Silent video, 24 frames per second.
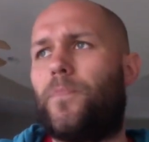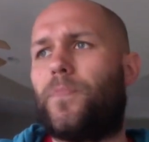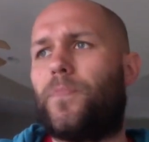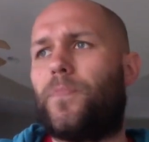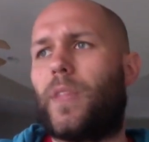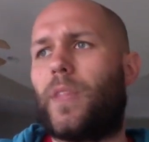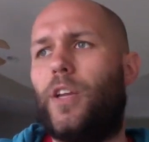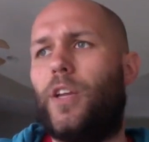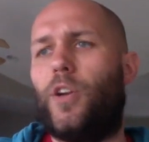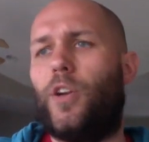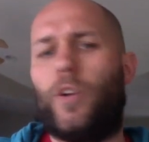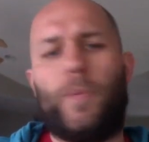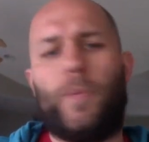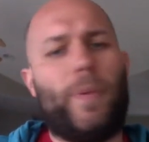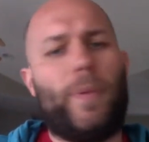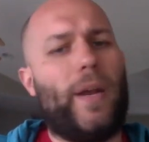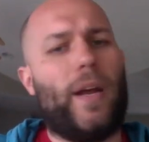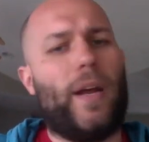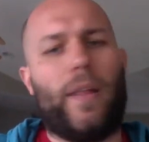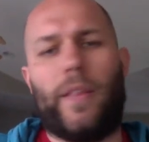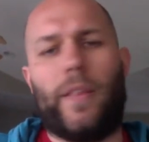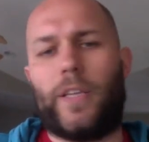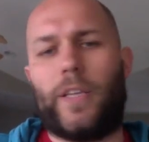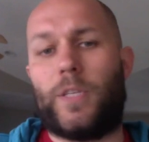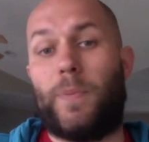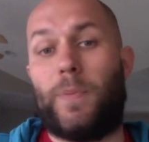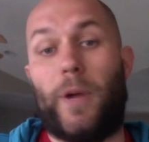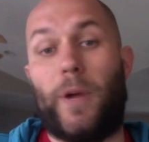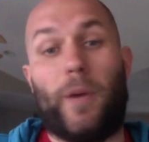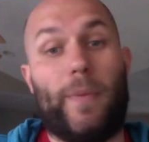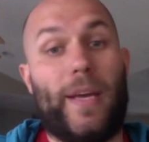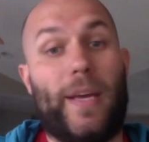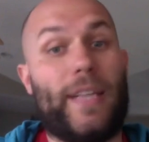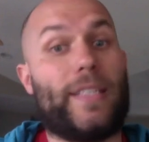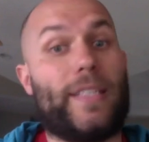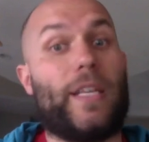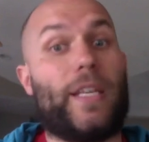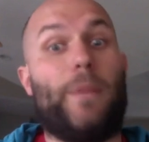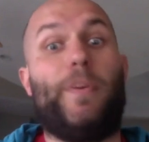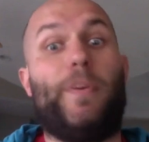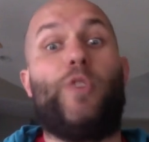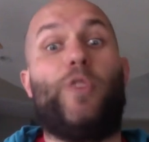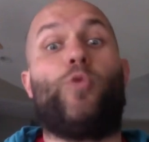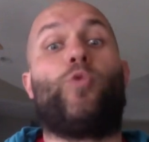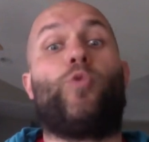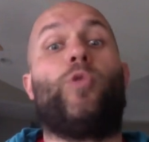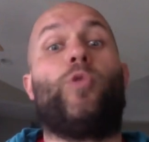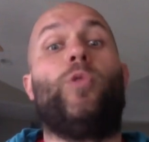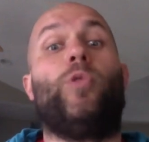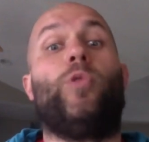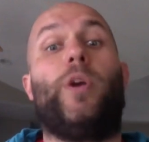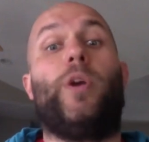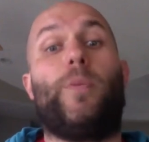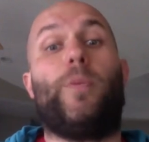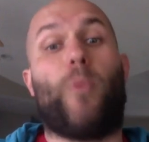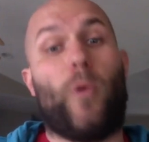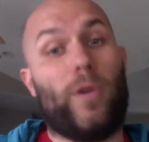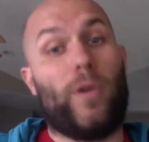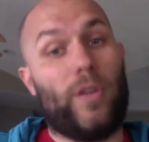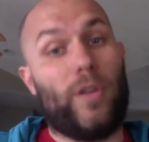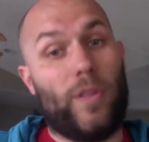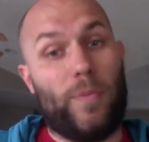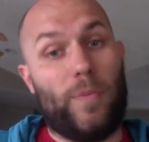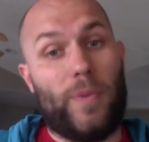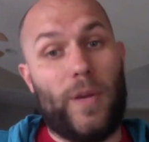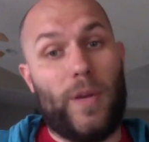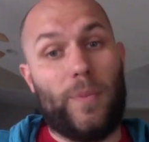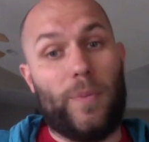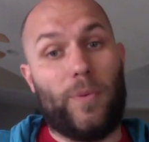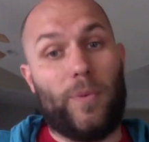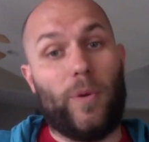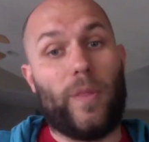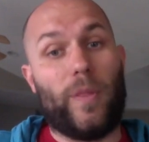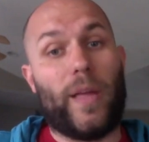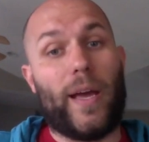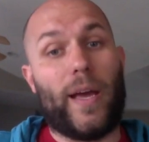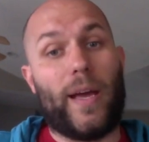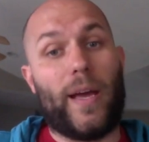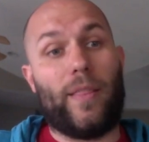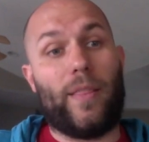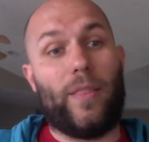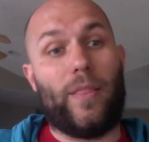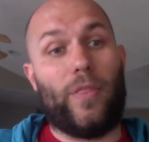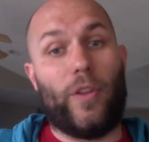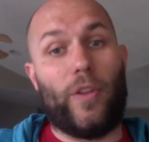depending on the experiment, it's going to be really important to the people that